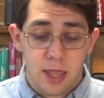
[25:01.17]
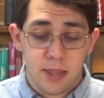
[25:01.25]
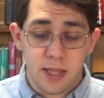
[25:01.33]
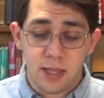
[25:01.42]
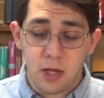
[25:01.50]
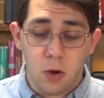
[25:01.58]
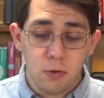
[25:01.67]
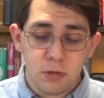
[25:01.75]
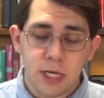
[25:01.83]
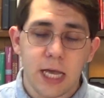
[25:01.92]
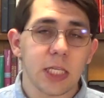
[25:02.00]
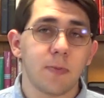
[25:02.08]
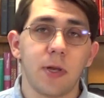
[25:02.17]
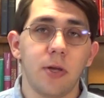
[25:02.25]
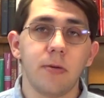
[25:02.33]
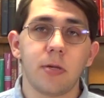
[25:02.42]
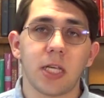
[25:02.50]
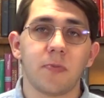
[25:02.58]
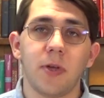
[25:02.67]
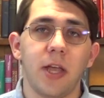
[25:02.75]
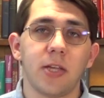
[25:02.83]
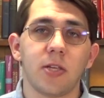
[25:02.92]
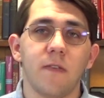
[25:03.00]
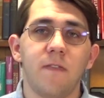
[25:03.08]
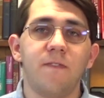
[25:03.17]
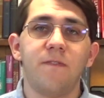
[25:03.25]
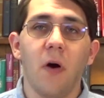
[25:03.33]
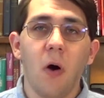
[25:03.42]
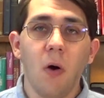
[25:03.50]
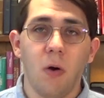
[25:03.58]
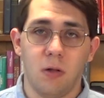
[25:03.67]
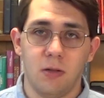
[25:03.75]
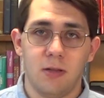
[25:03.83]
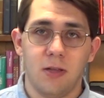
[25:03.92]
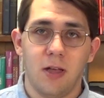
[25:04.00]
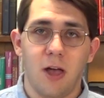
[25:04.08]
then the Old Testament, New Testament is full